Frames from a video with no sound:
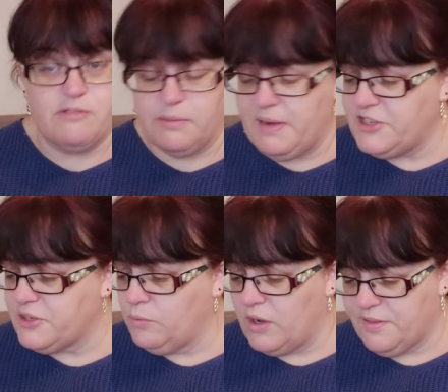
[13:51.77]
I'll
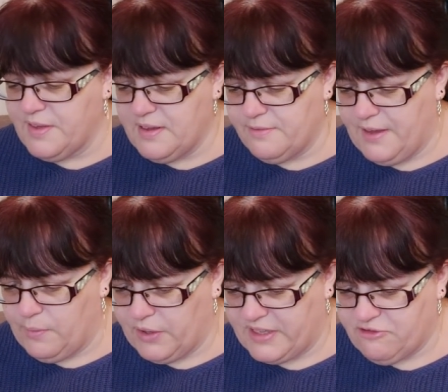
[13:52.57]
mention what I think of
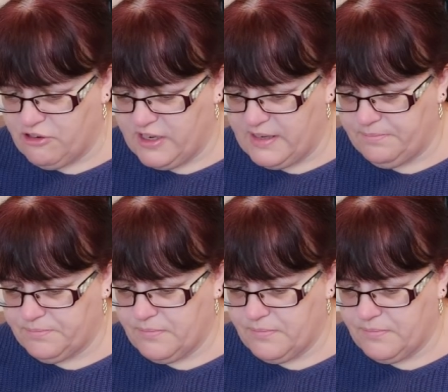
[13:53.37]
that when I try it.